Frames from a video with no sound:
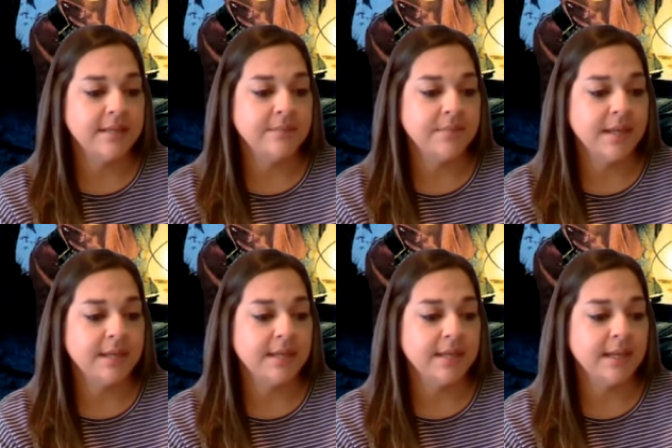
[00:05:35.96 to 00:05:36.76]

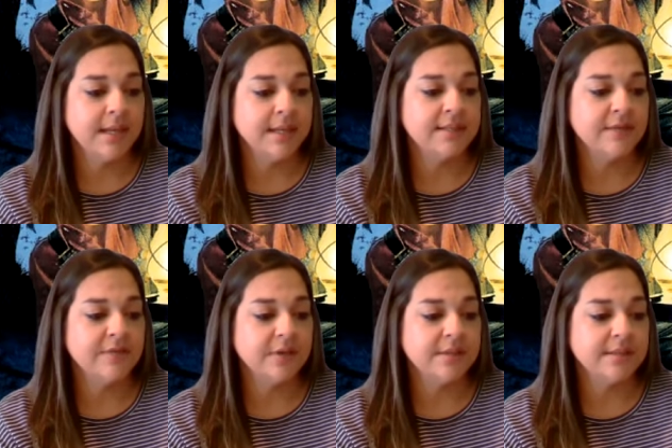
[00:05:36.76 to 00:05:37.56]
make any
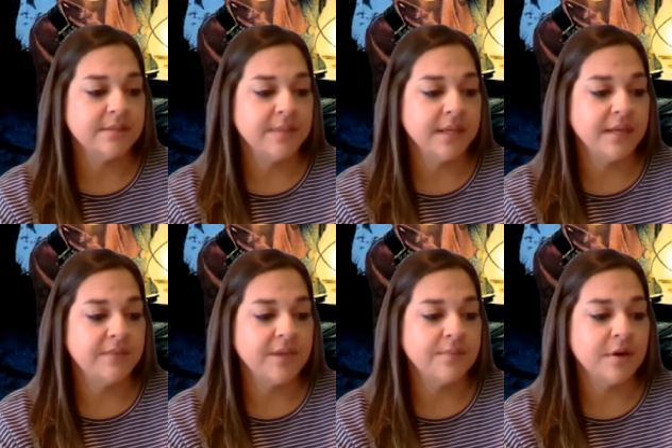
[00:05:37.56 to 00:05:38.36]
difference to me if
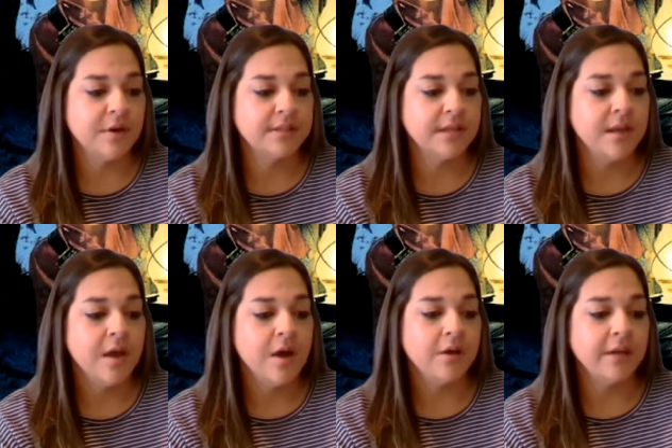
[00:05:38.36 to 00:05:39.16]
he marked
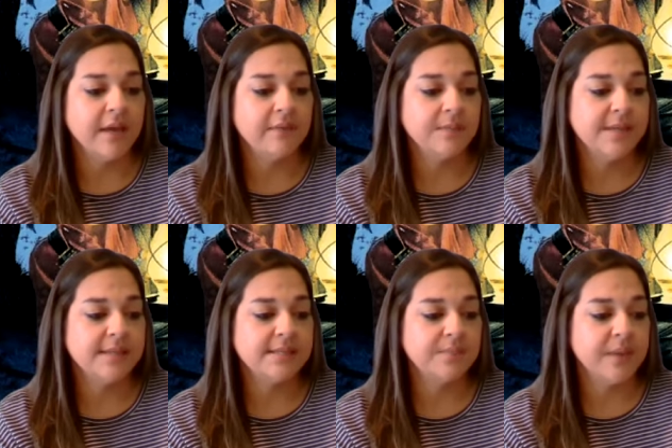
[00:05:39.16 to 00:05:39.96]
on every
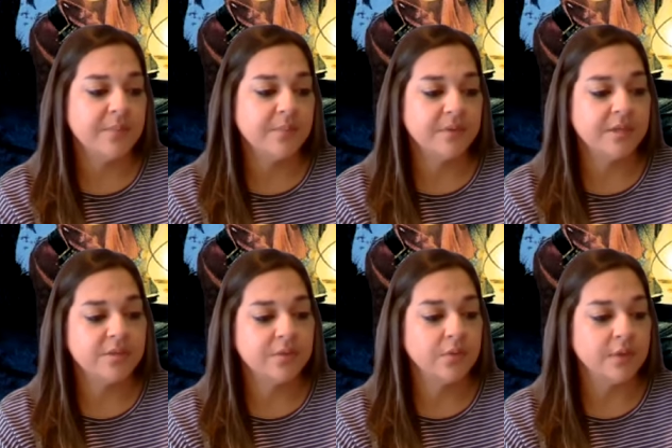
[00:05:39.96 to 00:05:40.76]
piece of paper in the
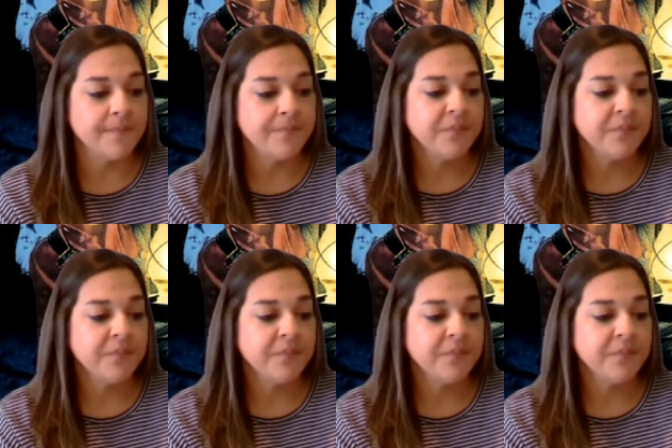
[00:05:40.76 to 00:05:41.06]
store.